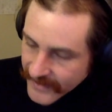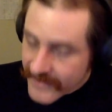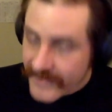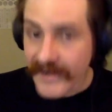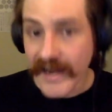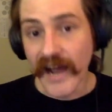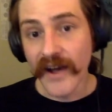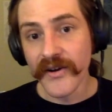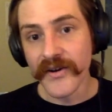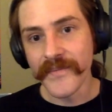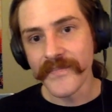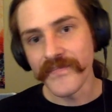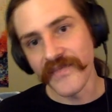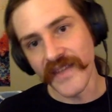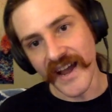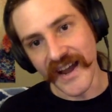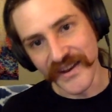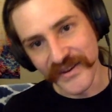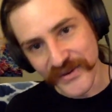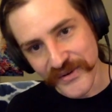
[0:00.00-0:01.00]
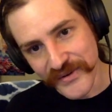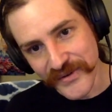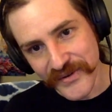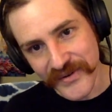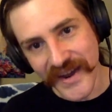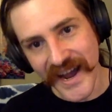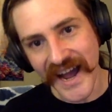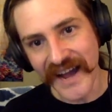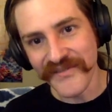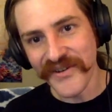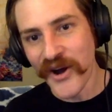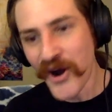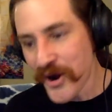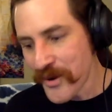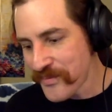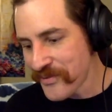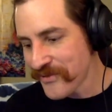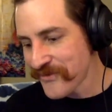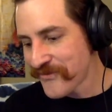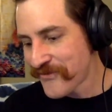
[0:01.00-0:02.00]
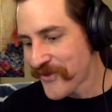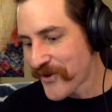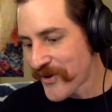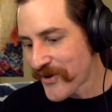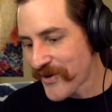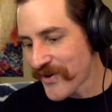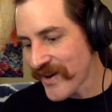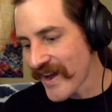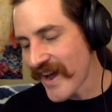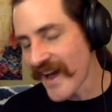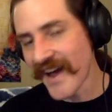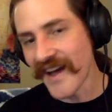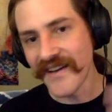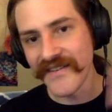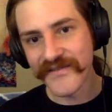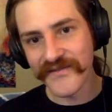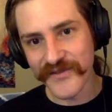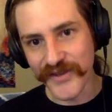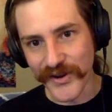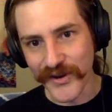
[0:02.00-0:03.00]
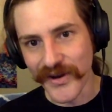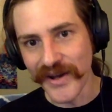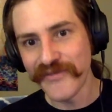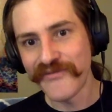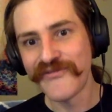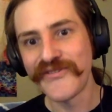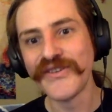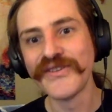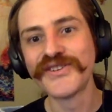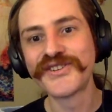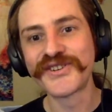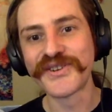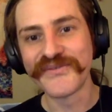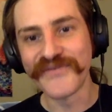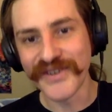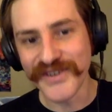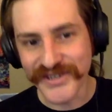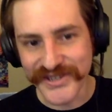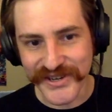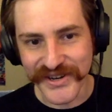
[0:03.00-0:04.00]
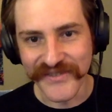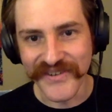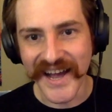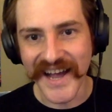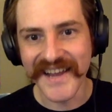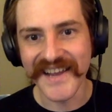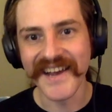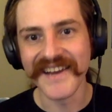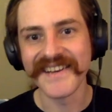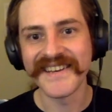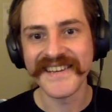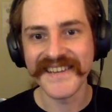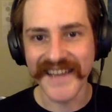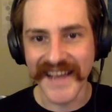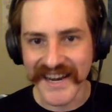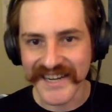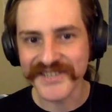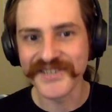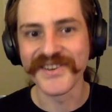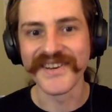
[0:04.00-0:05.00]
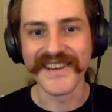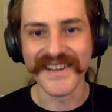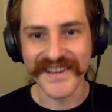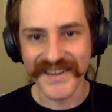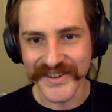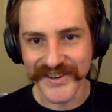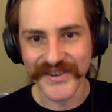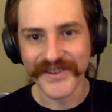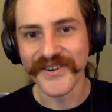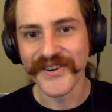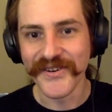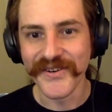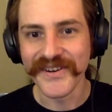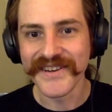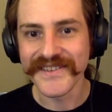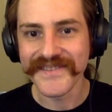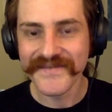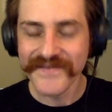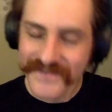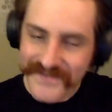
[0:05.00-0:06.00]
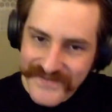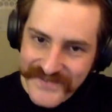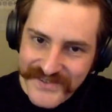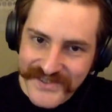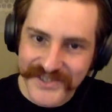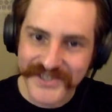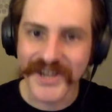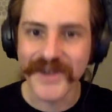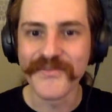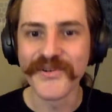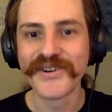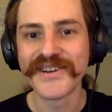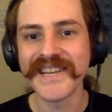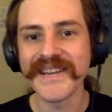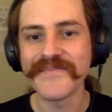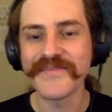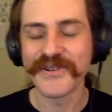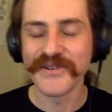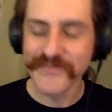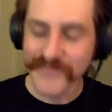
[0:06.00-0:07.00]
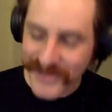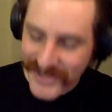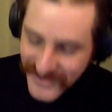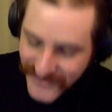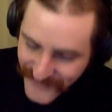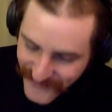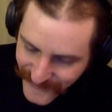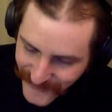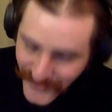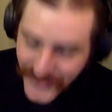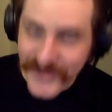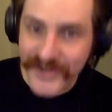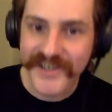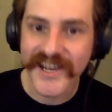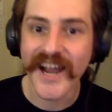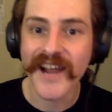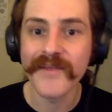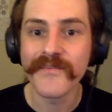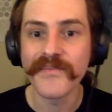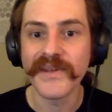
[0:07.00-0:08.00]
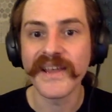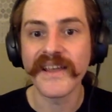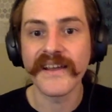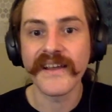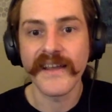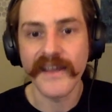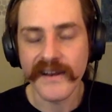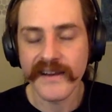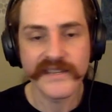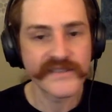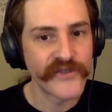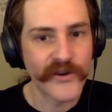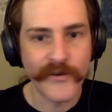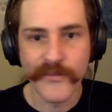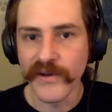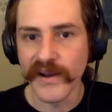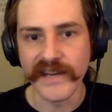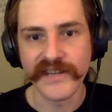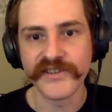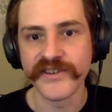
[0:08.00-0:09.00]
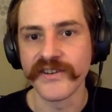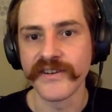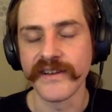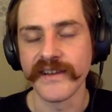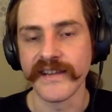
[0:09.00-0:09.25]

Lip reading: Now, I do have hope for, a future version of IIT actually, going somewhere deeper. But for the time being, in its formulation,